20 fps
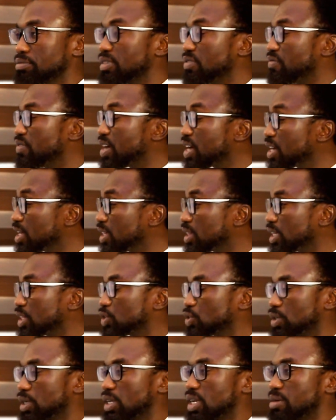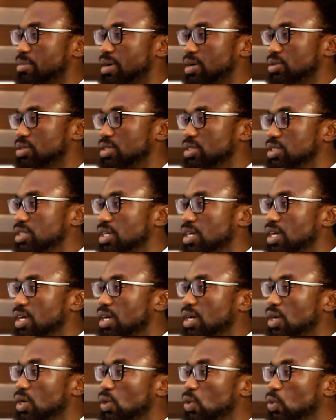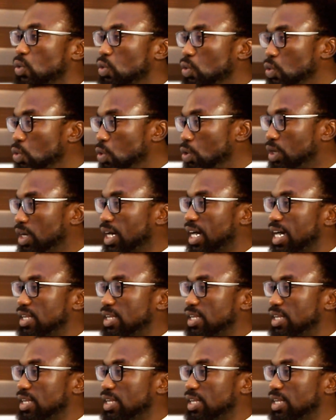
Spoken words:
Be very intentional about this. Look